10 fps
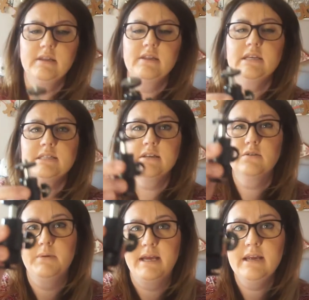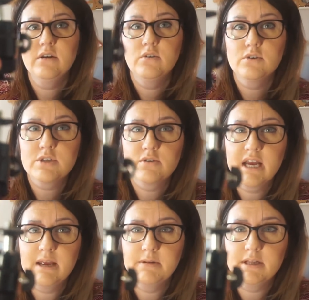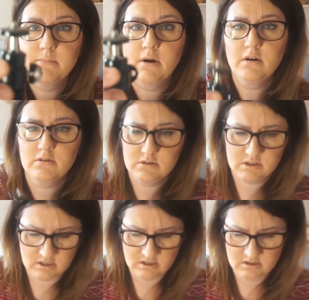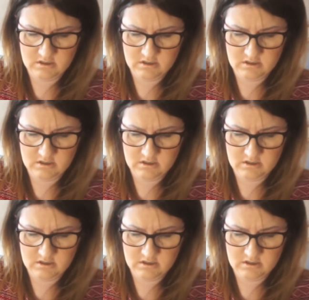And this little bit also came in the box.